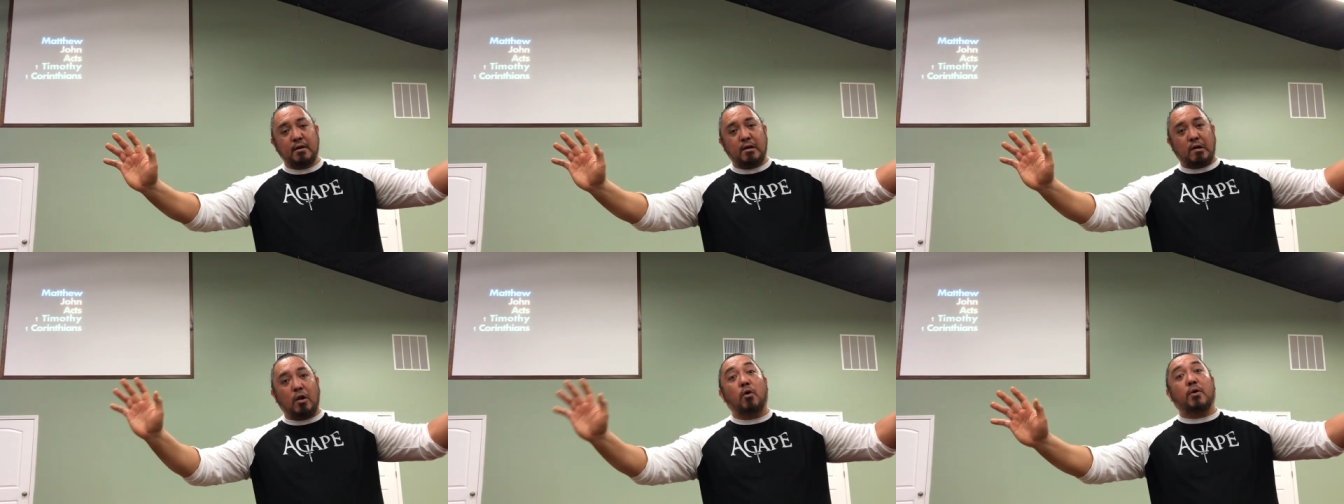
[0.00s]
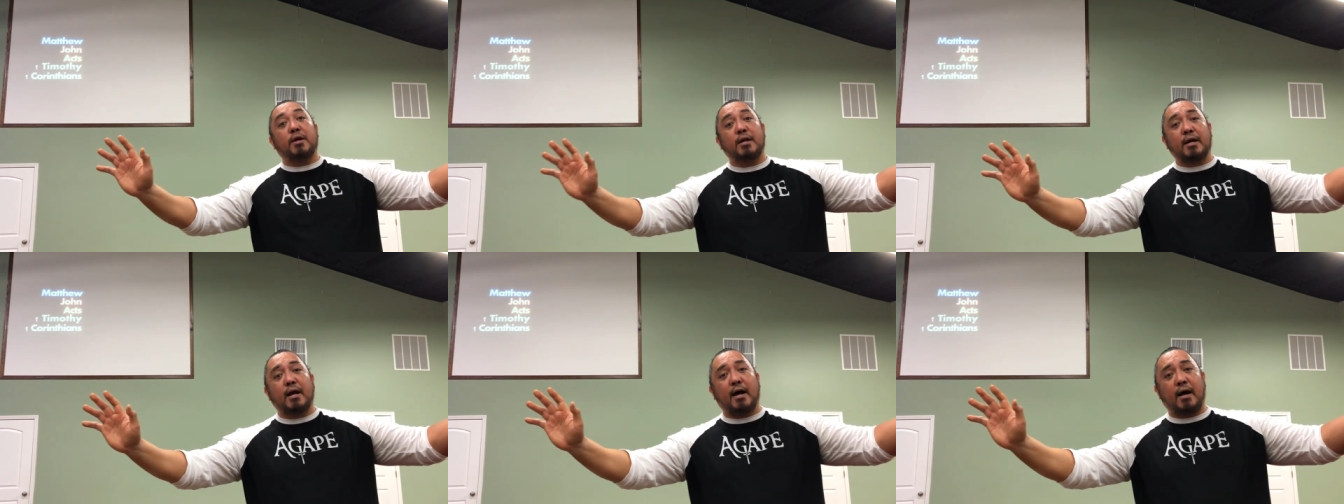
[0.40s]
Glory
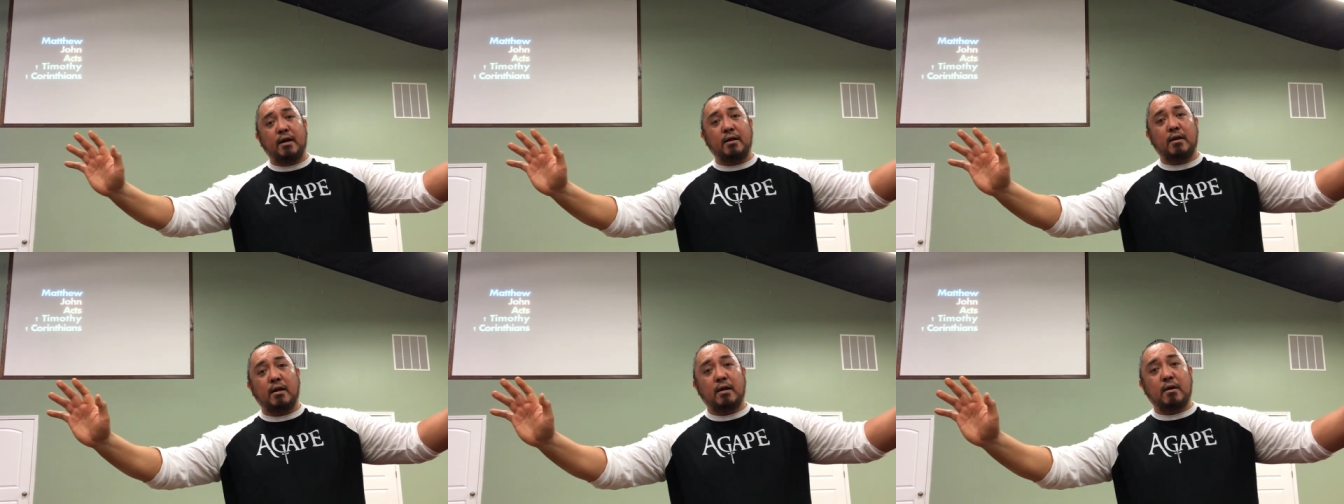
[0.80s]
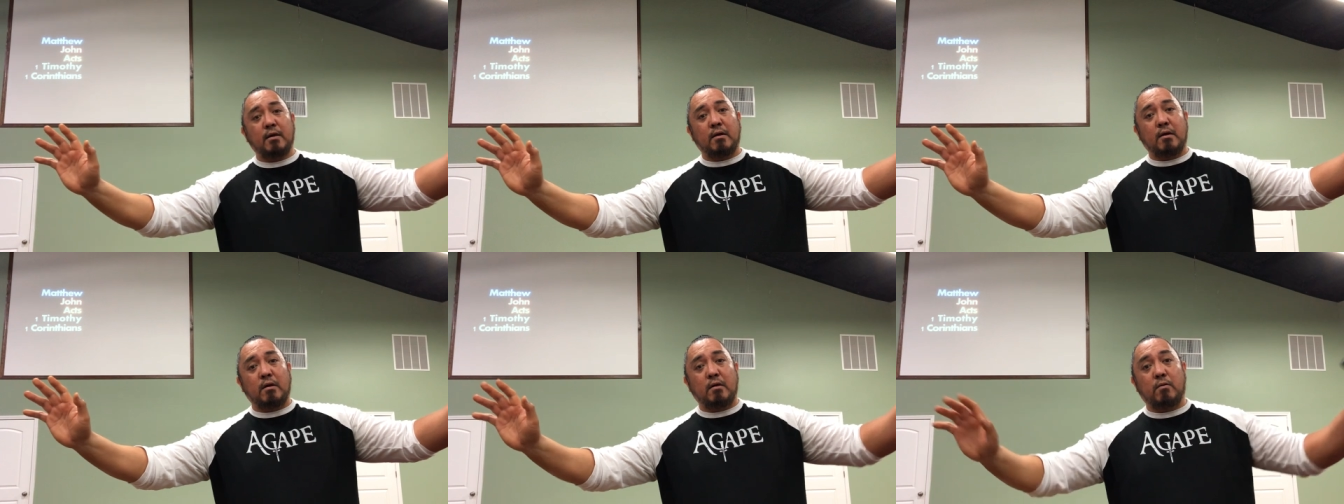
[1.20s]
to God
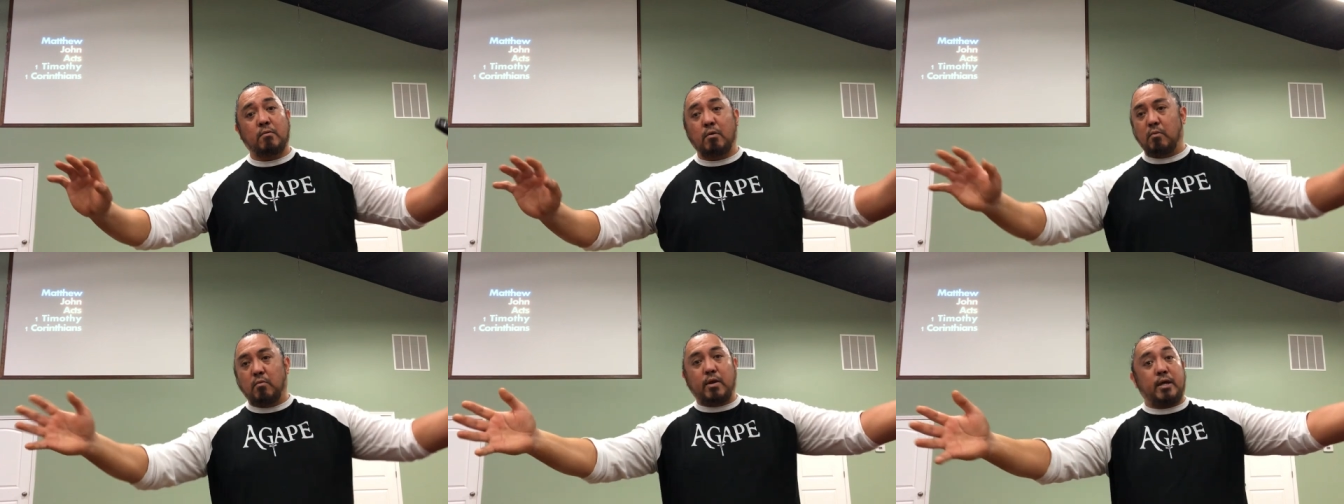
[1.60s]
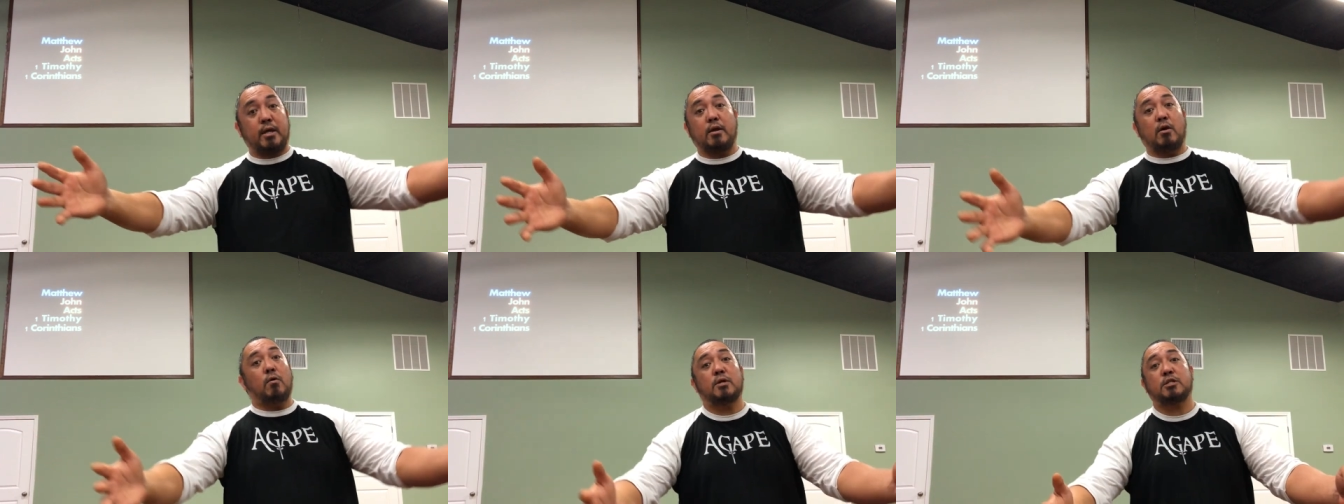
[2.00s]
we
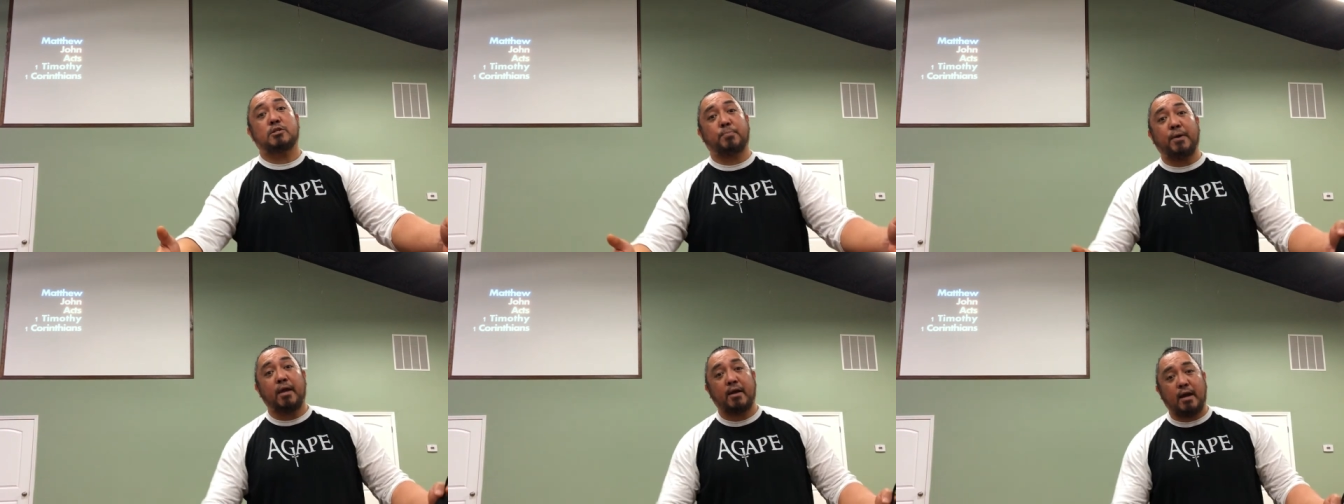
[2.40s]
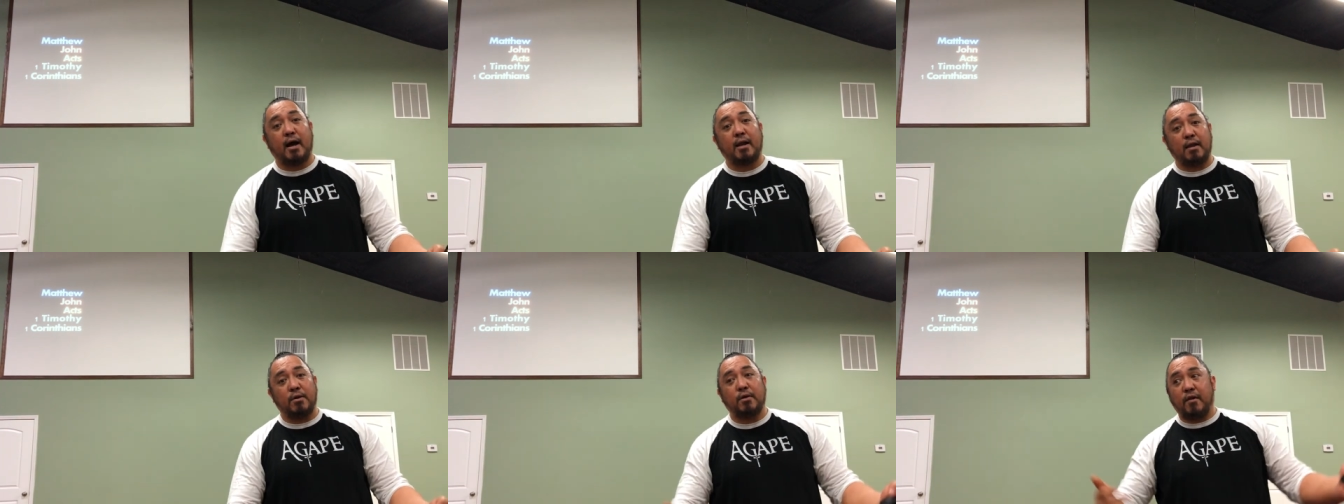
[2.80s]
can only speak,
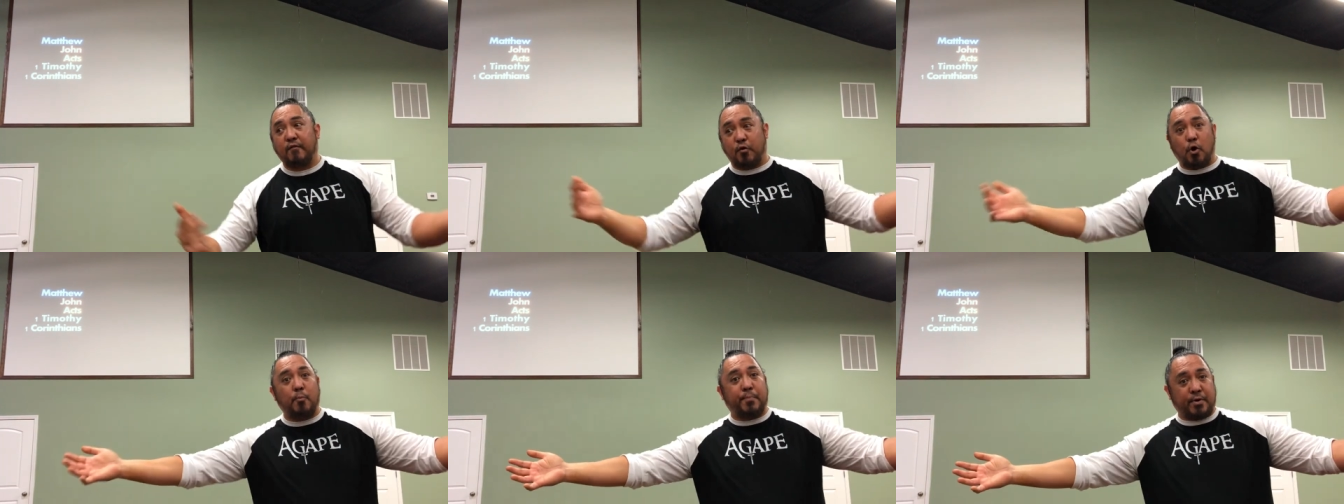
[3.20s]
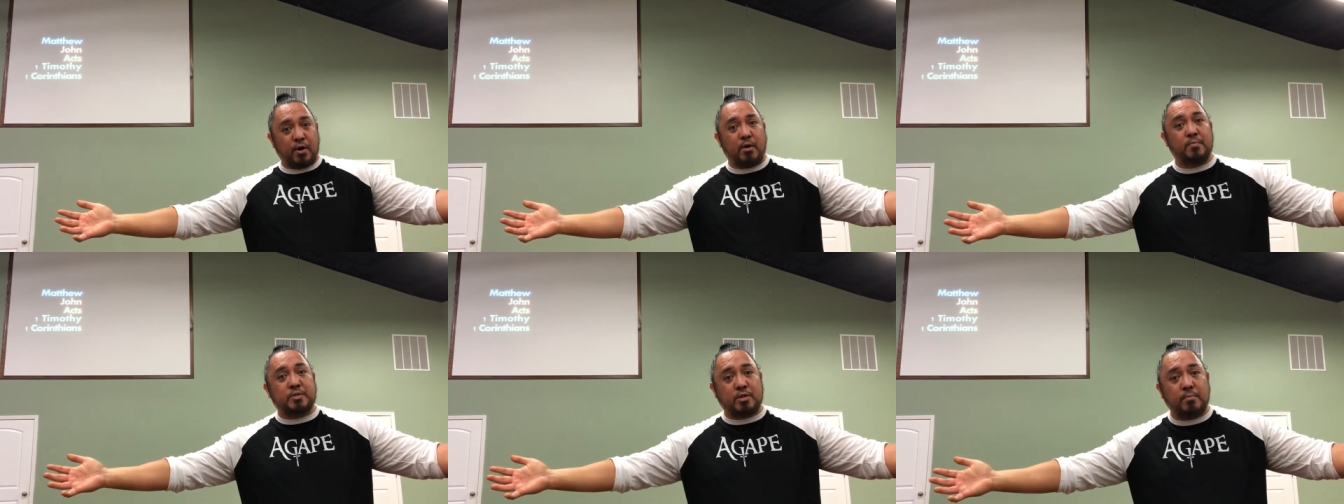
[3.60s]
hallelujah, for Open
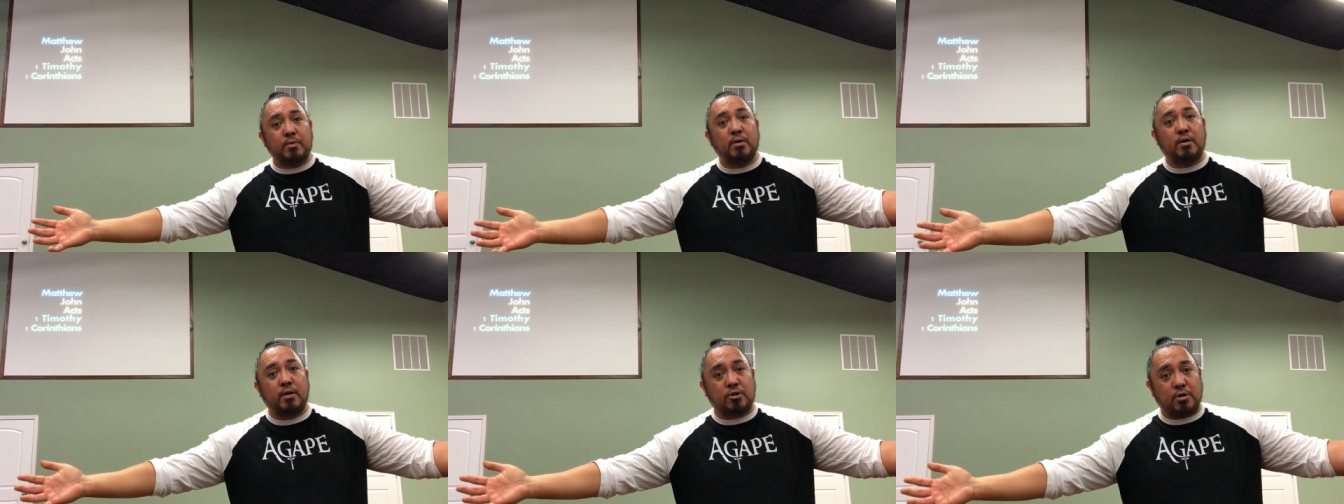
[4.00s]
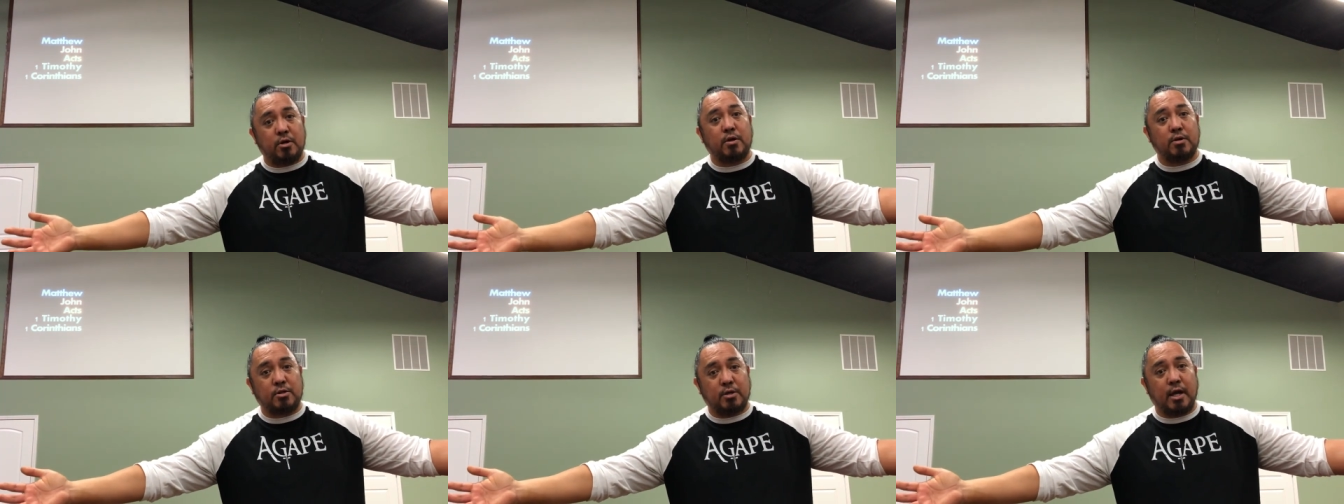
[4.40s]
Arms Community
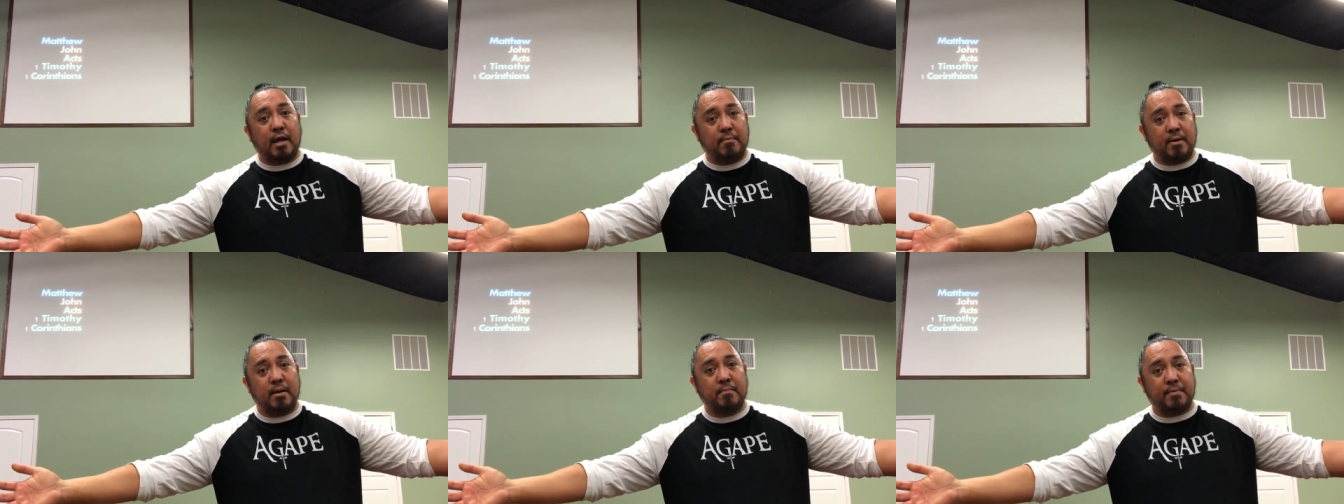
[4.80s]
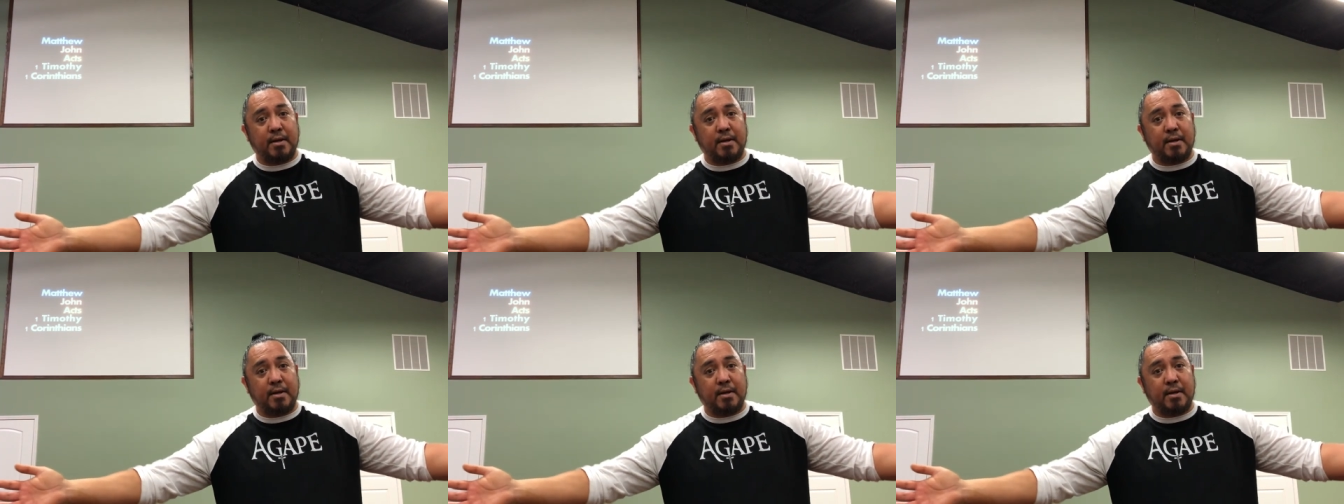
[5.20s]
Church, amen,